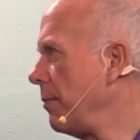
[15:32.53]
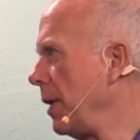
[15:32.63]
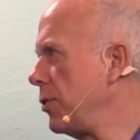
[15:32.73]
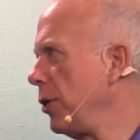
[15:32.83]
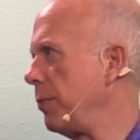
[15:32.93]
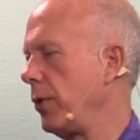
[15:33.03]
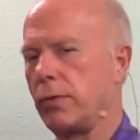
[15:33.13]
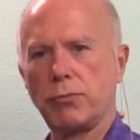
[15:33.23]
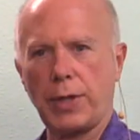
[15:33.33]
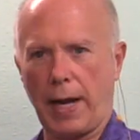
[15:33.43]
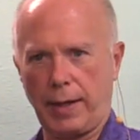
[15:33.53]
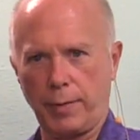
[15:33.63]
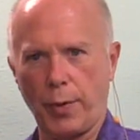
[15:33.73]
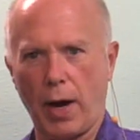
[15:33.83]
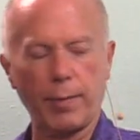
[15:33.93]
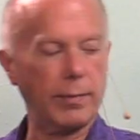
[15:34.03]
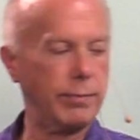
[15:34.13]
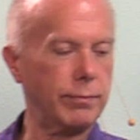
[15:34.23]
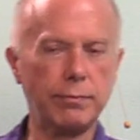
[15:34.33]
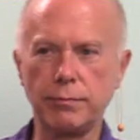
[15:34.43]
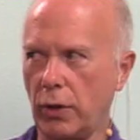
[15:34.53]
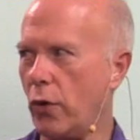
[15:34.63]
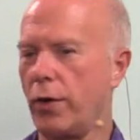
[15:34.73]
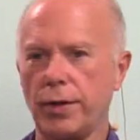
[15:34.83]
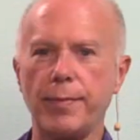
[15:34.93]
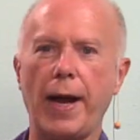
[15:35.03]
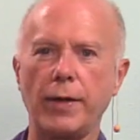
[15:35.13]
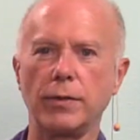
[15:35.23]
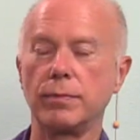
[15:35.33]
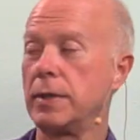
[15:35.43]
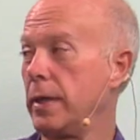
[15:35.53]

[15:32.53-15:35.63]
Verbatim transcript: It should boot without any problem, according to the manual.